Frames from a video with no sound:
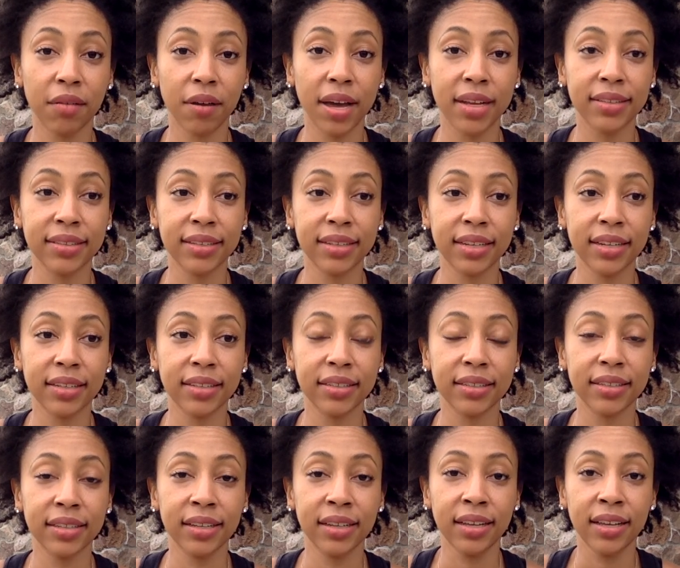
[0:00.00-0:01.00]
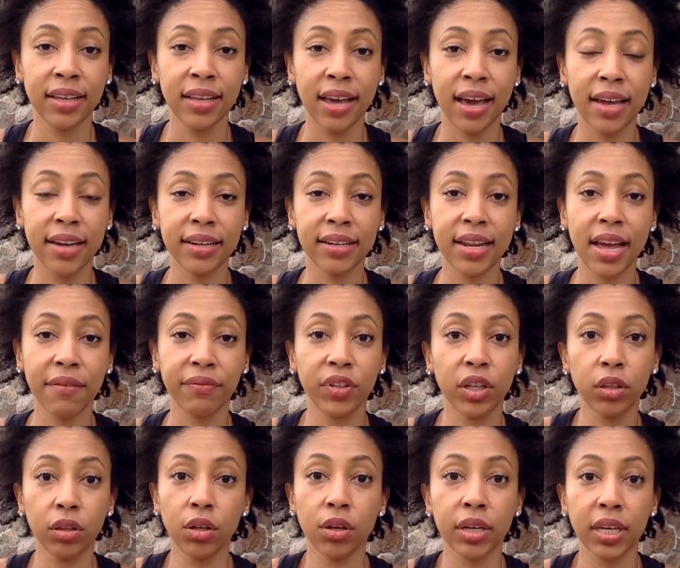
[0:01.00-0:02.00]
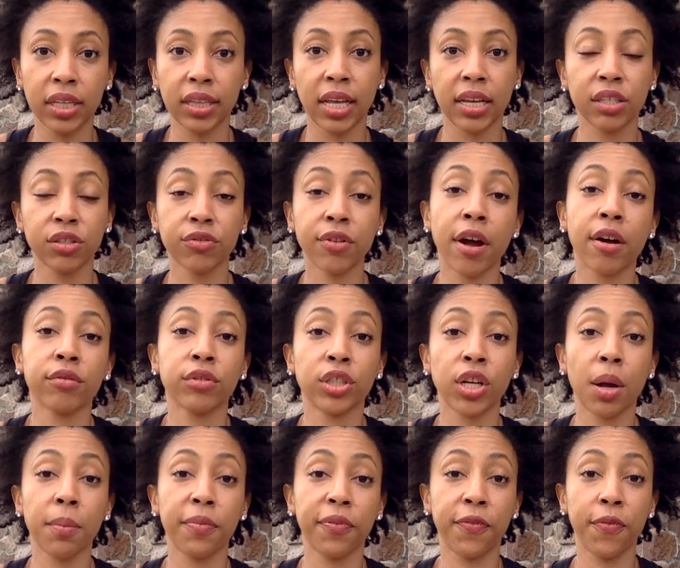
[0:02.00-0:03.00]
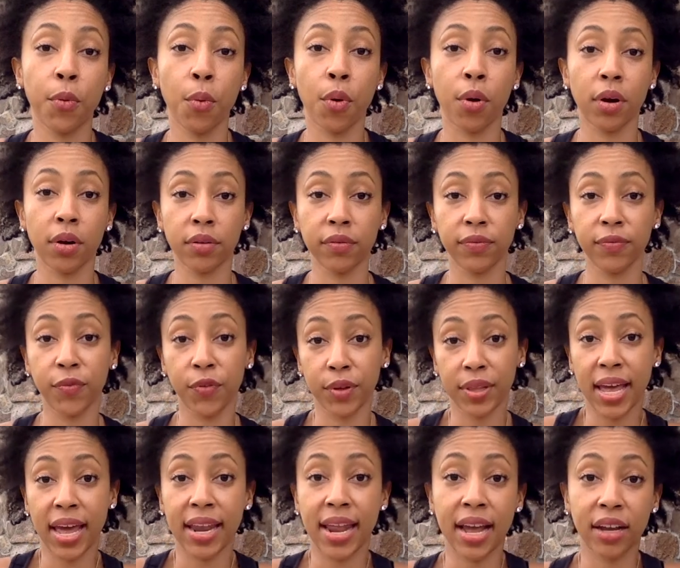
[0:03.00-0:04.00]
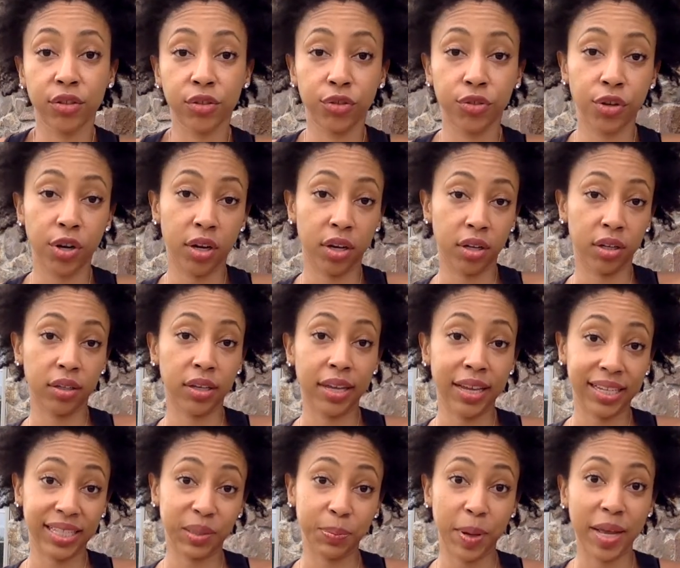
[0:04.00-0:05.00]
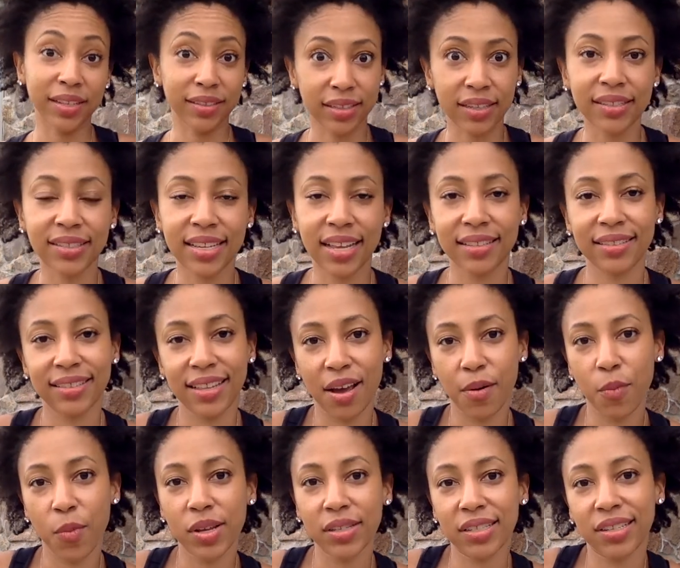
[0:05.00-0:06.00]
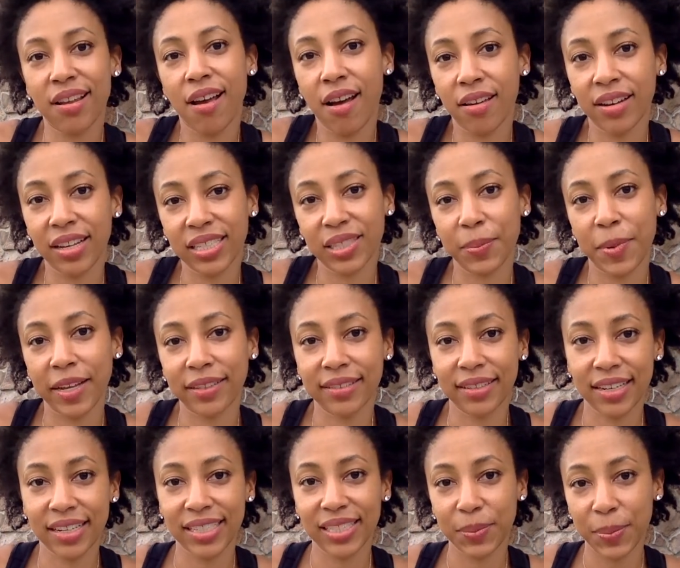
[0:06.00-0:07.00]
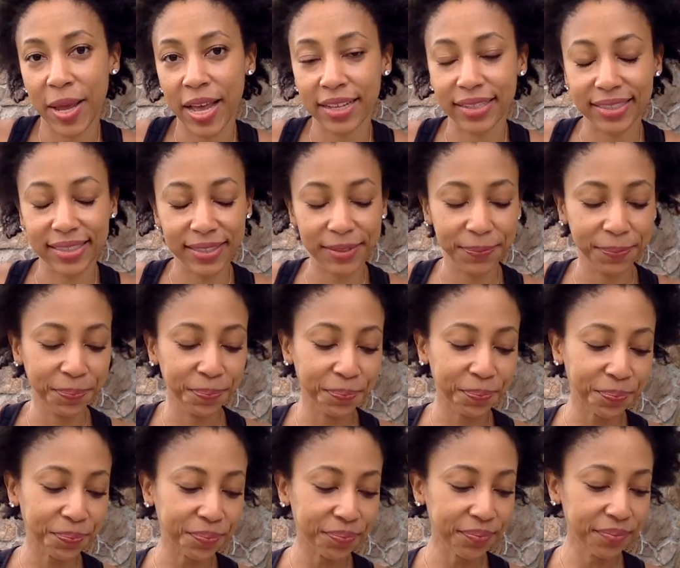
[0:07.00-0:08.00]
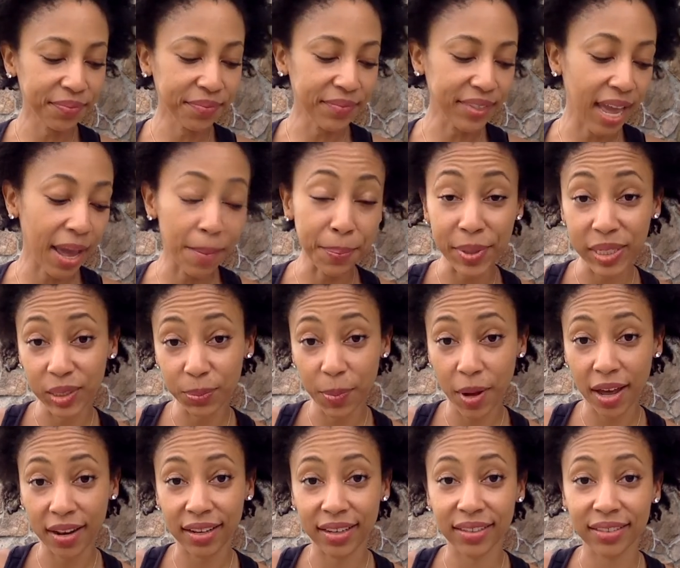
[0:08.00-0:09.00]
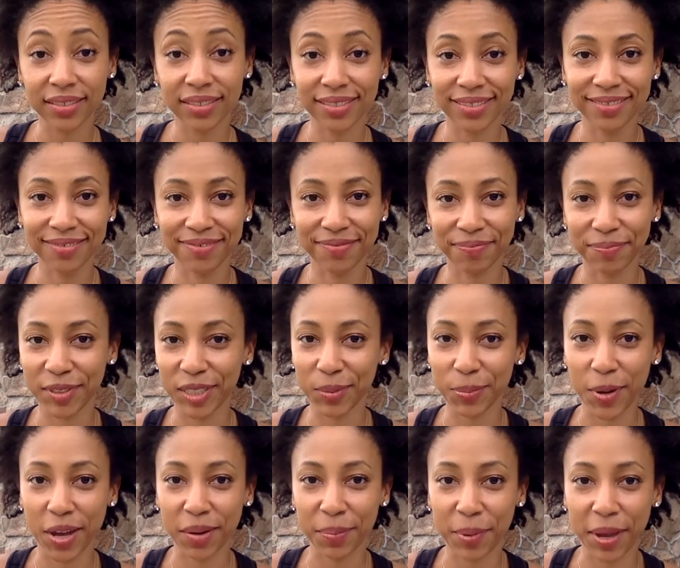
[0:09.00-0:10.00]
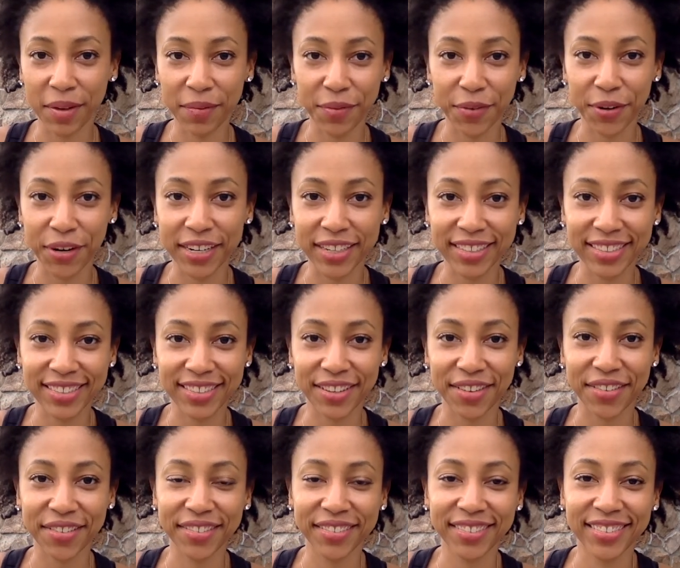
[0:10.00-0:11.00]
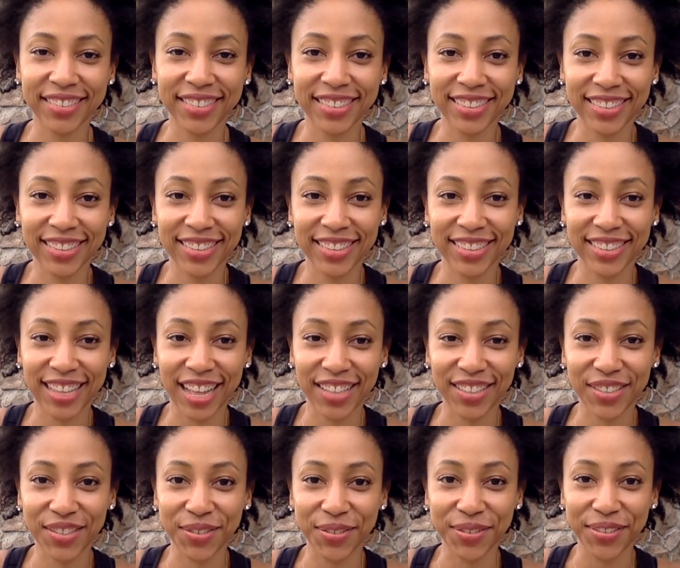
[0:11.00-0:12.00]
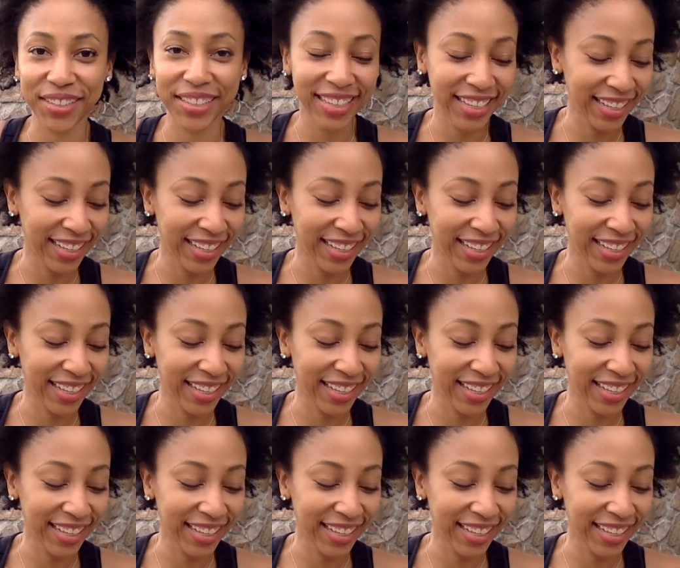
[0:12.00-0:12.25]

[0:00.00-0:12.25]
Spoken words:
didn't have to look and like scrounge up for that extra expense because that was an unexpected expense, and Beachbody paid for it. So that's cool.